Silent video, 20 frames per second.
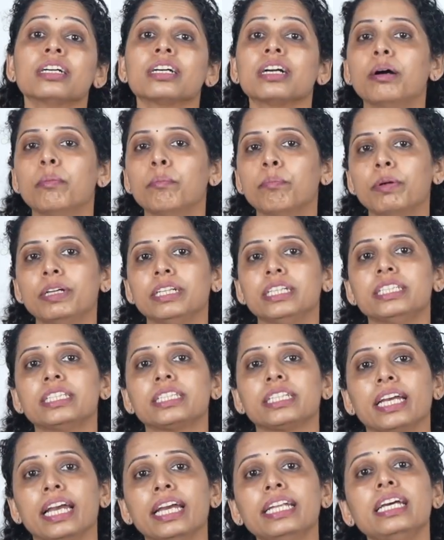
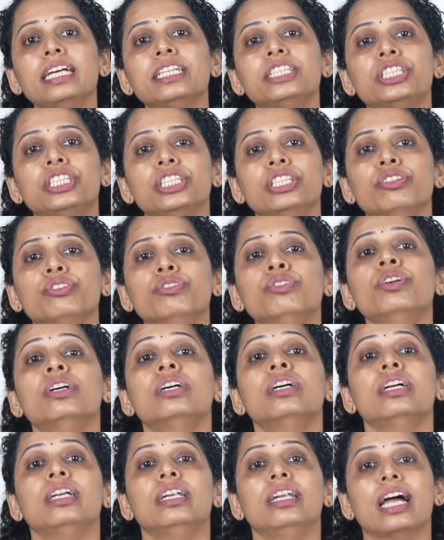companies can achieve
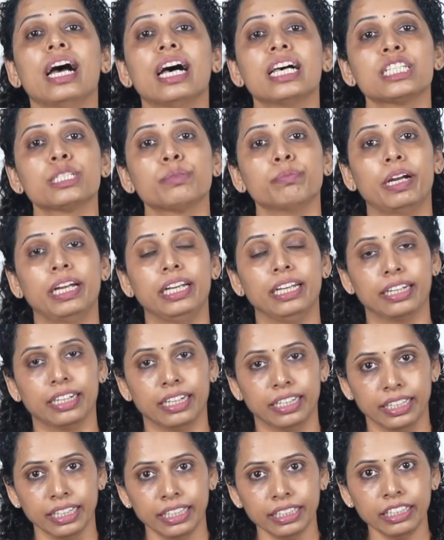last mile
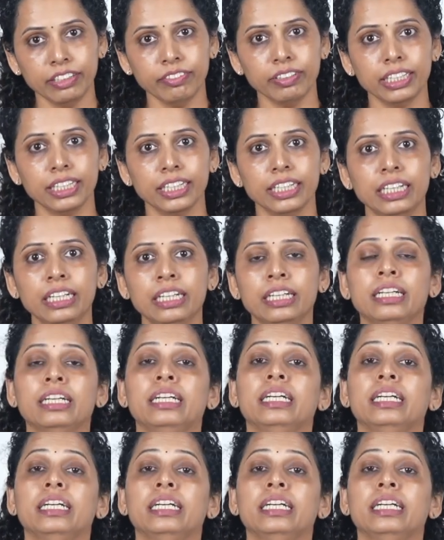connectivity,